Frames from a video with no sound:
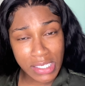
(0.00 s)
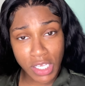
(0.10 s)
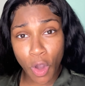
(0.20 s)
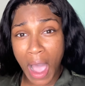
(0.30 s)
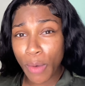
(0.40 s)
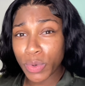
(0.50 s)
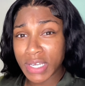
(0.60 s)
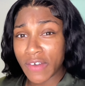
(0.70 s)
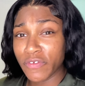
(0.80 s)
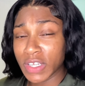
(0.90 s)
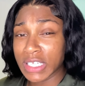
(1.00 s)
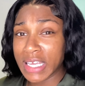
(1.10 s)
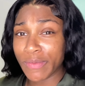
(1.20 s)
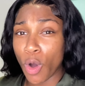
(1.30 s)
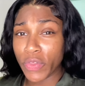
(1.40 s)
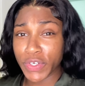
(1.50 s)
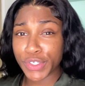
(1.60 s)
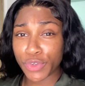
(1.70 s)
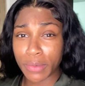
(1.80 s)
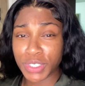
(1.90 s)
So I will definitely leave all the
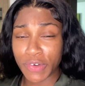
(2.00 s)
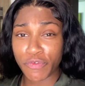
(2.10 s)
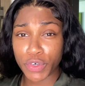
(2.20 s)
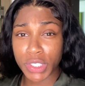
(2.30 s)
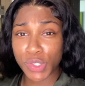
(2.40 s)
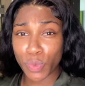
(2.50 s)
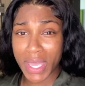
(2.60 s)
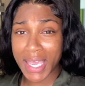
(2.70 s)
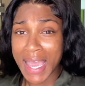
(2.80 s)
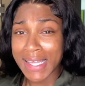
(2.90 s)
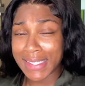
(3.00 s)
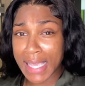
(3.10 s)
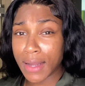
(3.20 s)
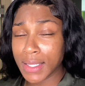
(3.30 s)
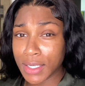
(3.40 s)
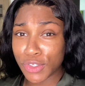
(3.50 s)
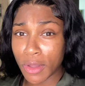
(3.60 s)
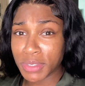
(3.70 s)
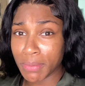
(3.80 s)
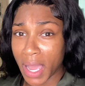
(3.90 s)
description for this wig down in the
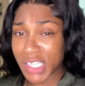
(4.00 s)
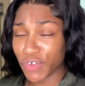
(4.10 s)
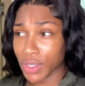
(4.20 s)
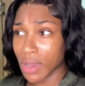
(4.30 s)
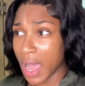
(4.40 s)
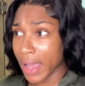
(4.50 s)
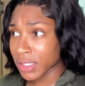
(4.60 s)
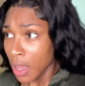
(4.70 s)
description box for you guys.